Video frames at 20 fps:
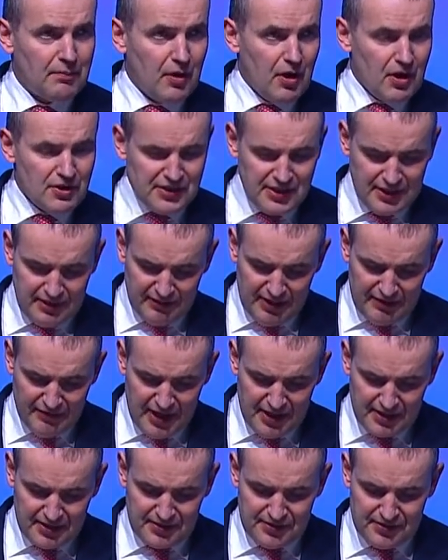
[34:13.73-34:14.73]
positive
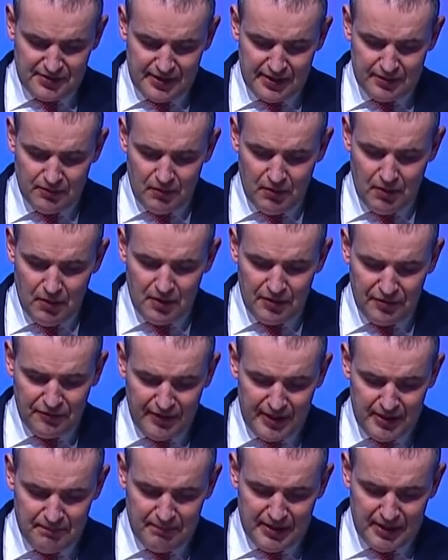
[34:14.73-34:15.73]
effects in all
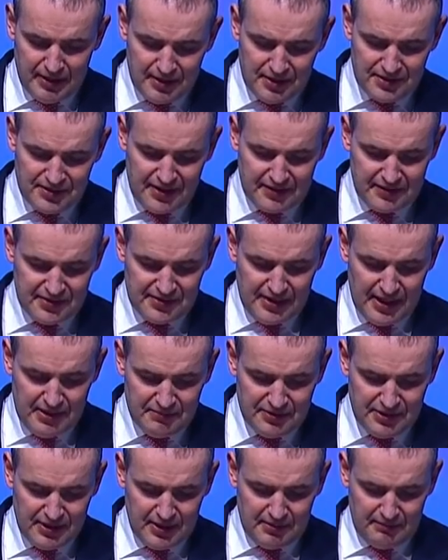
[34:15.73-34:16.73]
three pillars at the
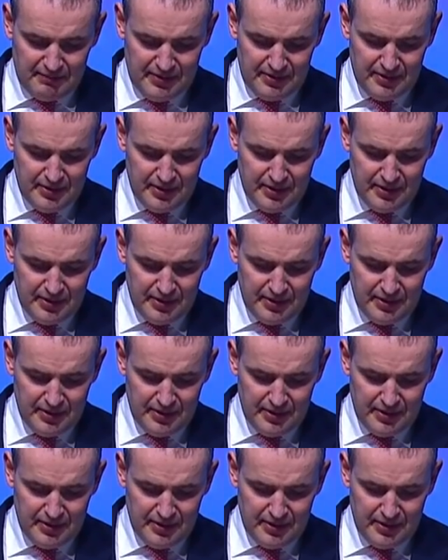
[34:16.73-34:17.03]
same time,